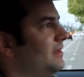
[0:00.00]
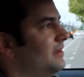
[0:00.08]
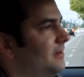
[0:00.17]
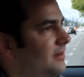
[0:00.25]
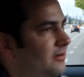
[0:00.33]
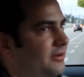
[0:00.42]

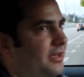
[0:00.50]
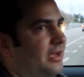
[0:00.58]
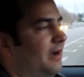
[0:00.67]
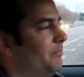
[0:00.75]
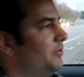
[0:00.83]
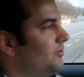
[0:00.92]
Okay,
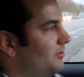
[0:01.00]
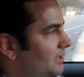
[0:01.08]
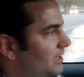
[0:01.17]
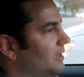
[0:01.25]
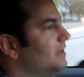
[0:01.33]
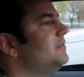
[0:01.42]
I'm
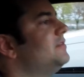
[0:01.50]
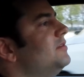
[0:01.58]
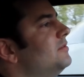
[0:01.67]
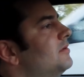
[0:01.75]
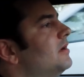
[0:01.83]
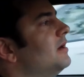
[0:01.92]
pulling
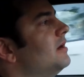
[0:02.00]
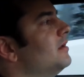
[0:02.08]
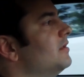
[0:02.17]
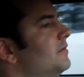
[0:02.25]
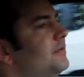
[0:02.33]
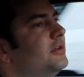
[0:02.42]
into
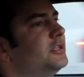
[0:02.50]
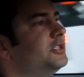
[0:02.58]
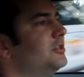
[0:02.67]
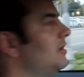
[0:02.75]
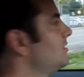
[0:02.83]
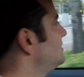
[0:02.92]
the
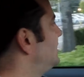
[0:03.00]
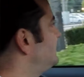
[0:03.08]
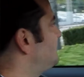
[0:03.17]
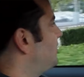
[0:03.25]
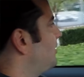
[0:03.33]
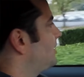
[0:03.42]
Sharks
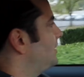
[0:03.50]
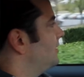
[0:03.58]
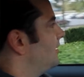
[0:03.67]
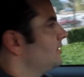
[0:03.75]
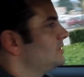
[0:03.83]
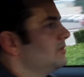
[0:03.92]
Ice parking
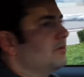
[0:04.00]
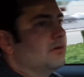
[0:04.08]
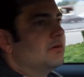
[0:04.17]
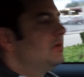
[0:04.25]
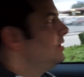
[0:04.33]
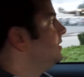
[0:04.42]
lot, so